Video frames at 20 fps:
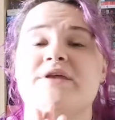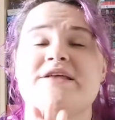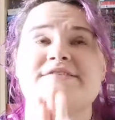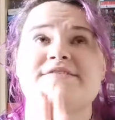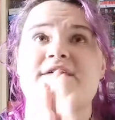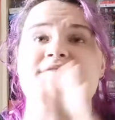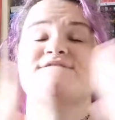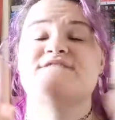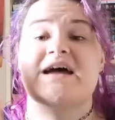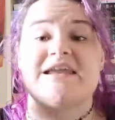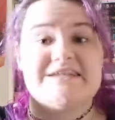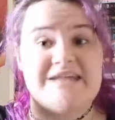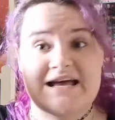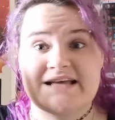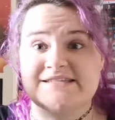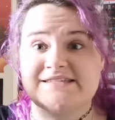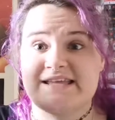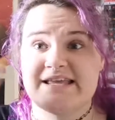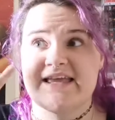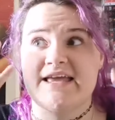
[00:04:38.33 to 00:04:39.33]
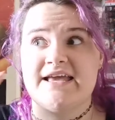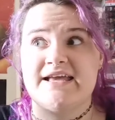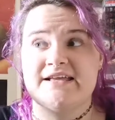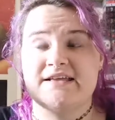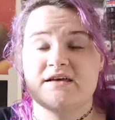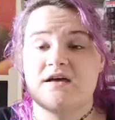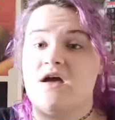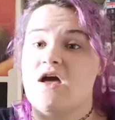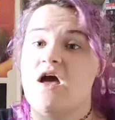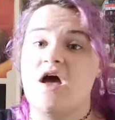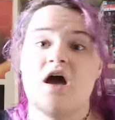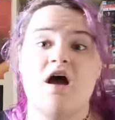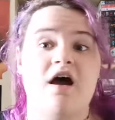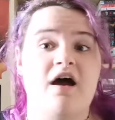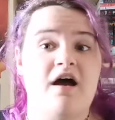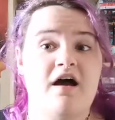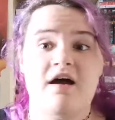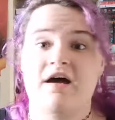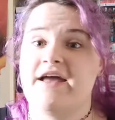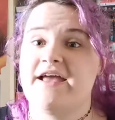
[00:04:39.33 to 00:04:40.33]
It's fantastic.
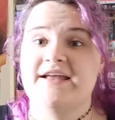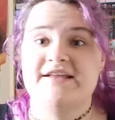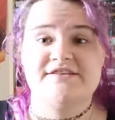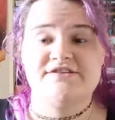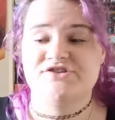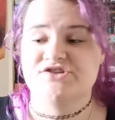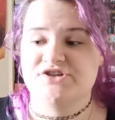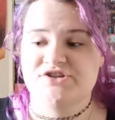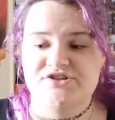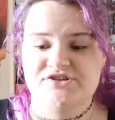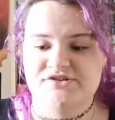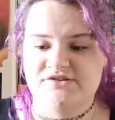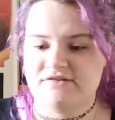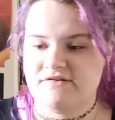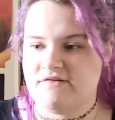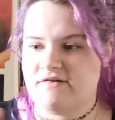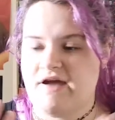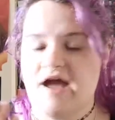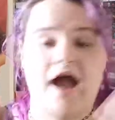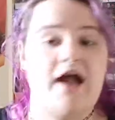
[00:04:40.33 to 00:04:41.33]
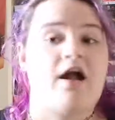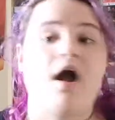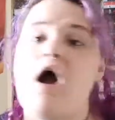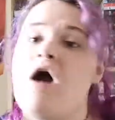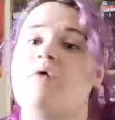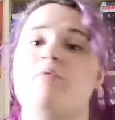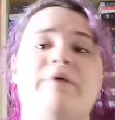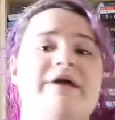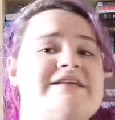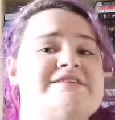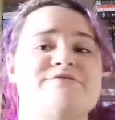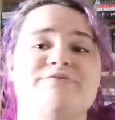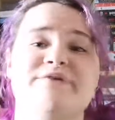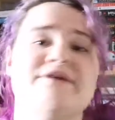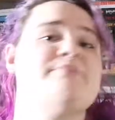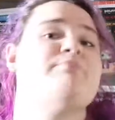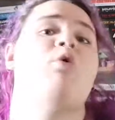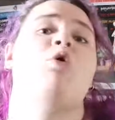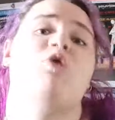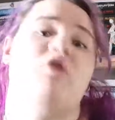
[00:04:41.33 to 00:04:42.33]
It's just, I can't wait to
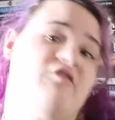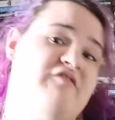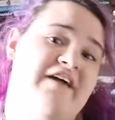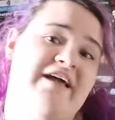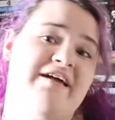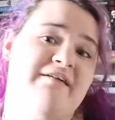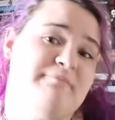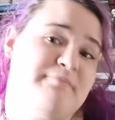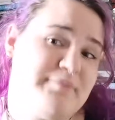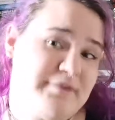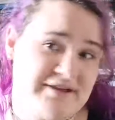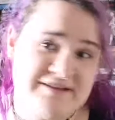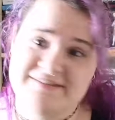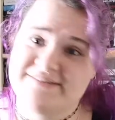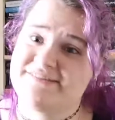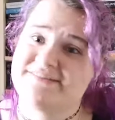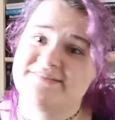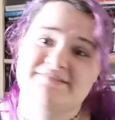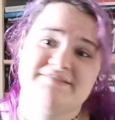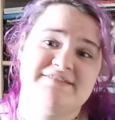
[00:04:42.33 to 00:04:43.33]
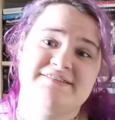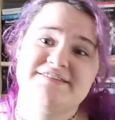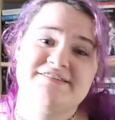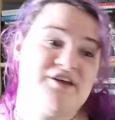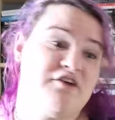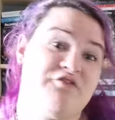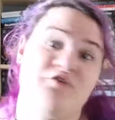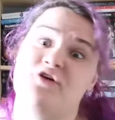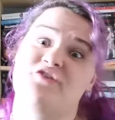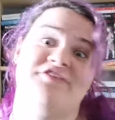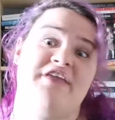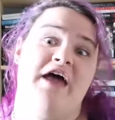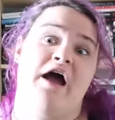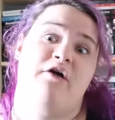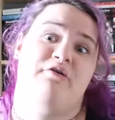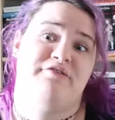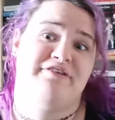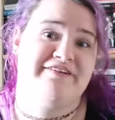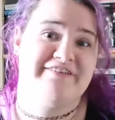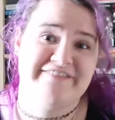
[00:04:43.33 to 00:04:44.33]
read more of it because stuff goes down,
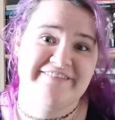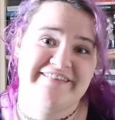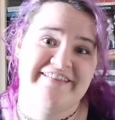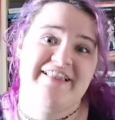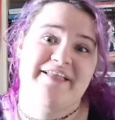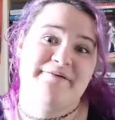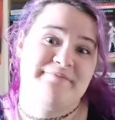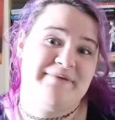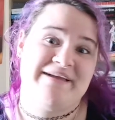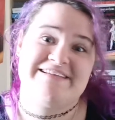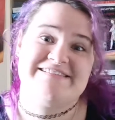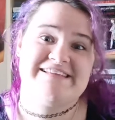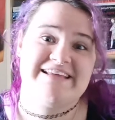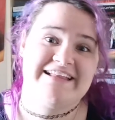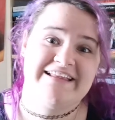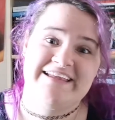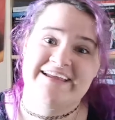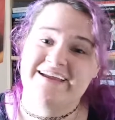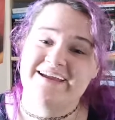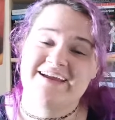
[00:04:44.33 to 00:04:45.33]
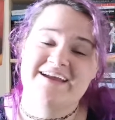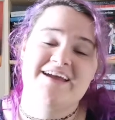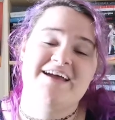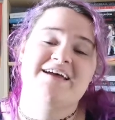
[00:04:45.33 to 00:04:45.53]
basically.